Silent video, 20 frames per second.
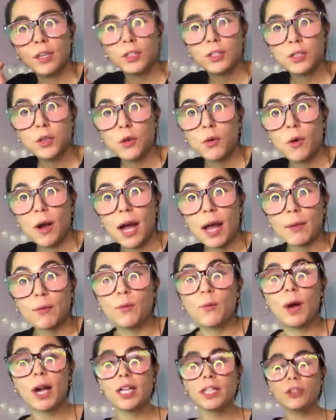So
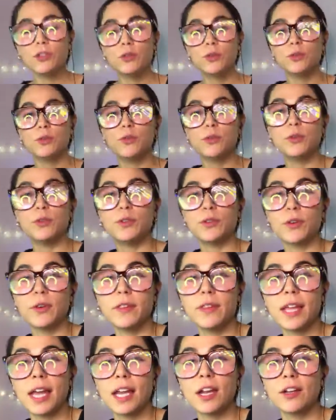I want to
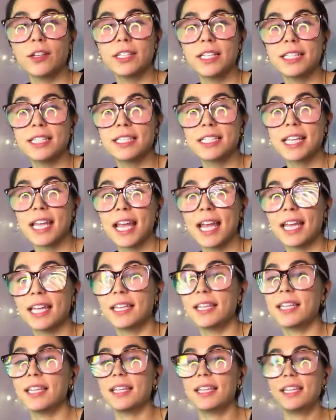turn that on its
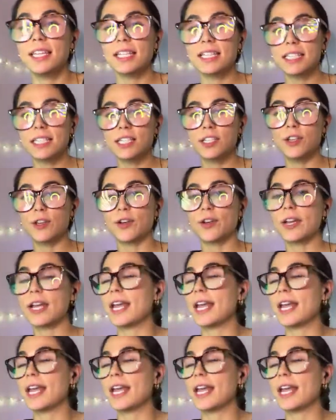head this year